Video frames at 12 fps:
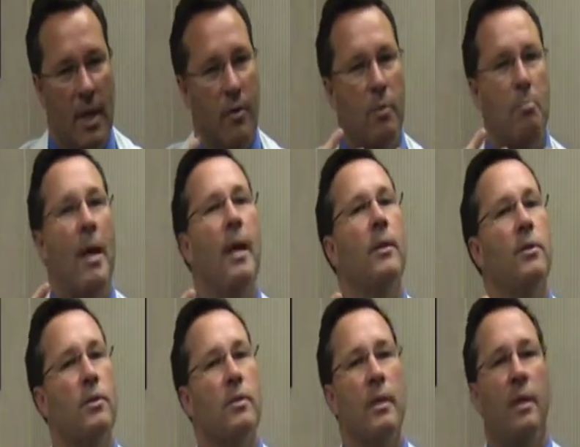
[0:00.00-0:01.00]

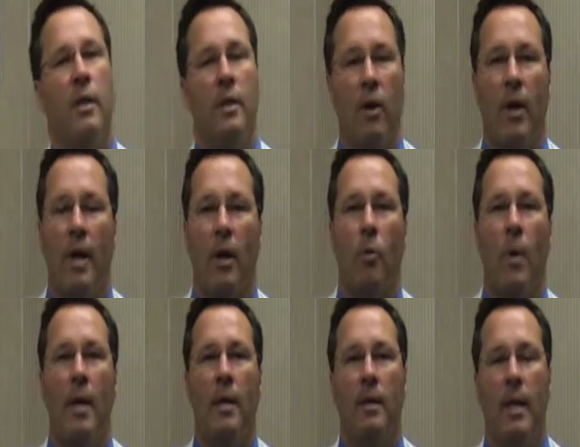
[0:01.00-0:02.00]
remains in our
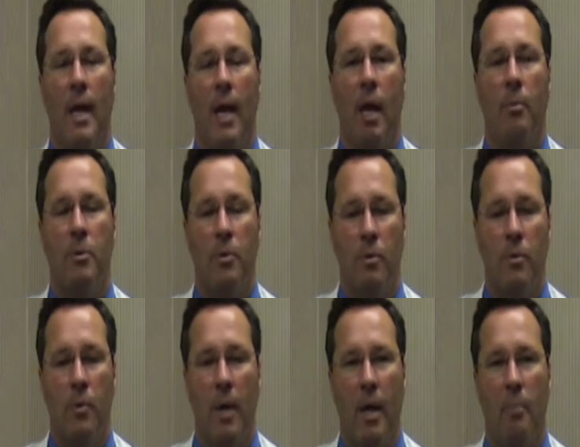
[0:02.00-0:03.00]
airway and helps
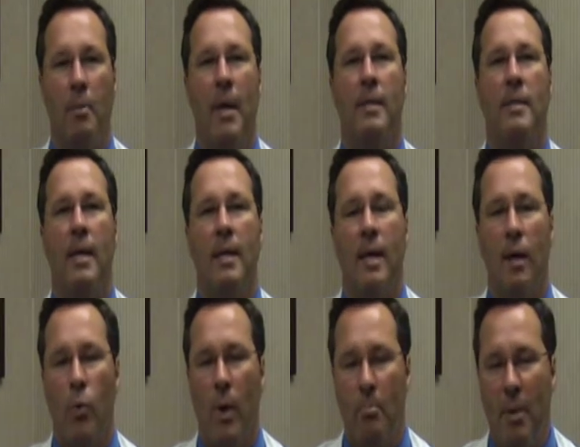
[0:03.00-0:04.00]
to maintain
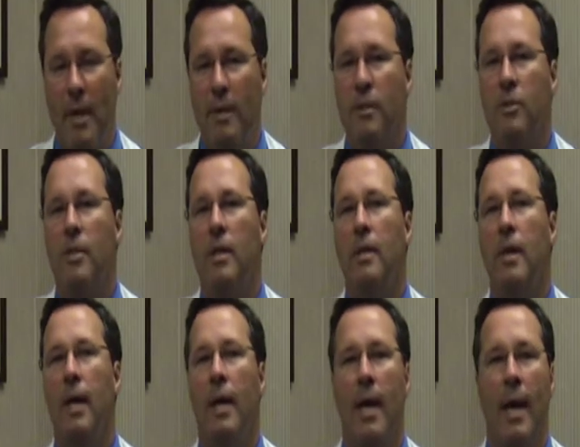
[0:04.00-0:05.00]
airway patency
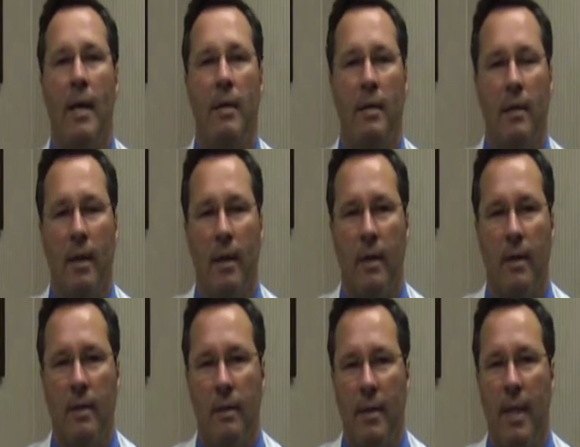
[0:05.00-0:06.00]
and
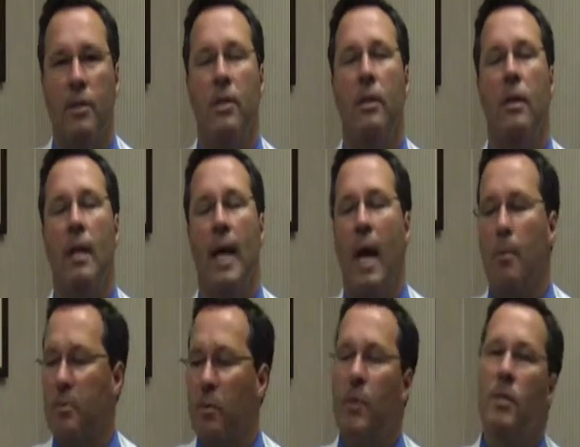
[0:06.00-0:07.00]
lessen
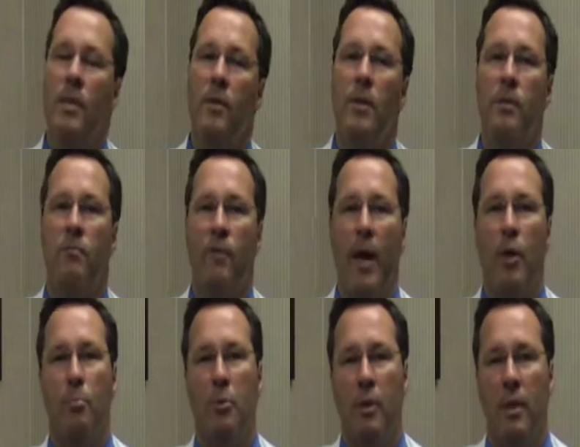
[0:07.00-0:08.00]
collapse. And we see this
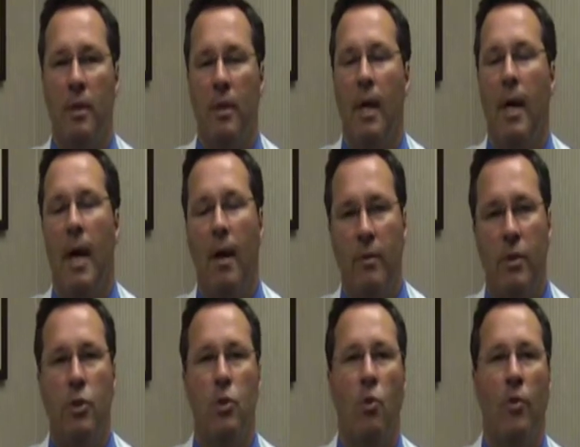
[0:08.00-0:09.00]
valuable in heavy
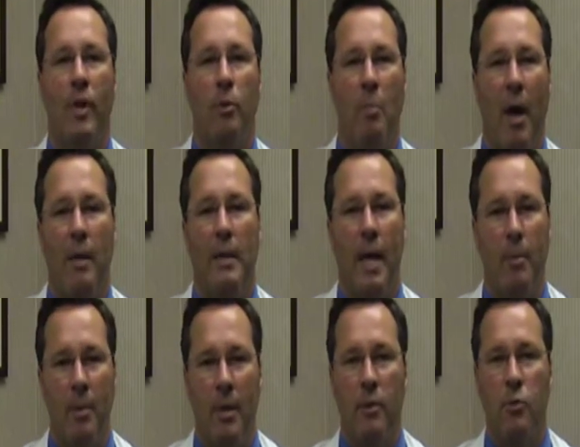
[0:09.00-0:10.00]
snoring and mild
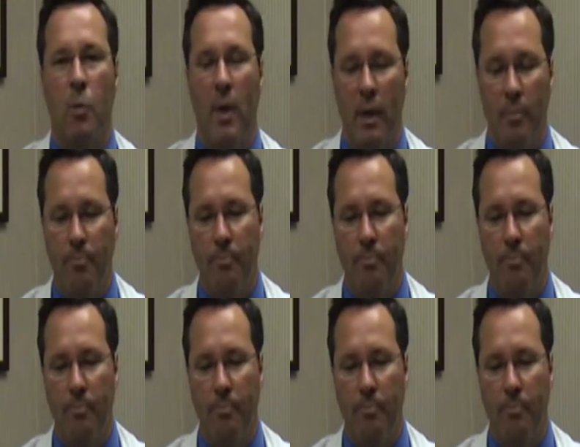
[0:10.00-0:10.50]
apnea as well.